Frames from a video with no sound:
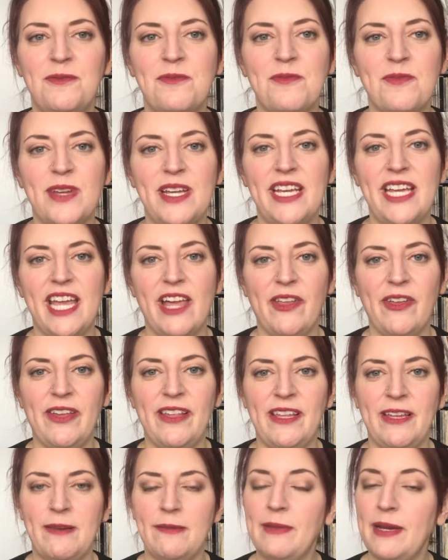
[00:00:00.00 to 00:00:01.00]

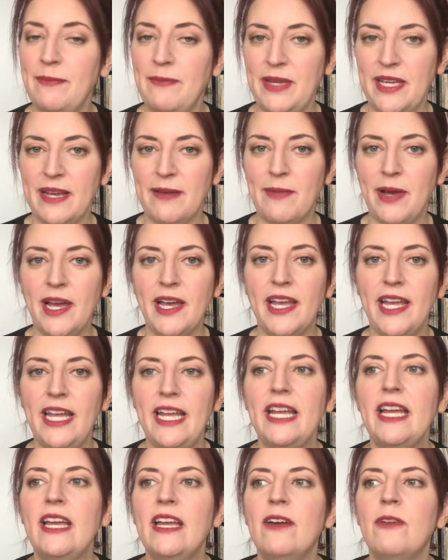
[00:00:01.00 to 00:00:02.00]
recalculated my
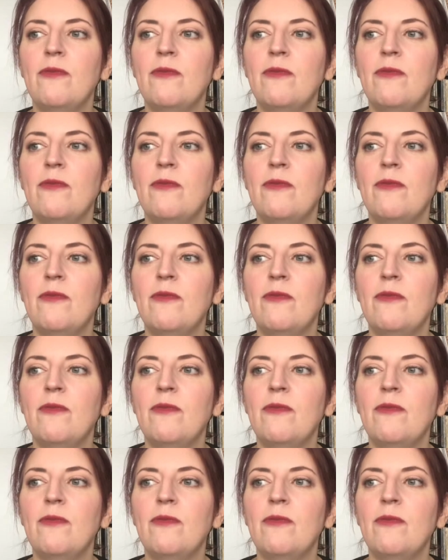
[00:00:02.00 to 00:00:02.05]
BMI.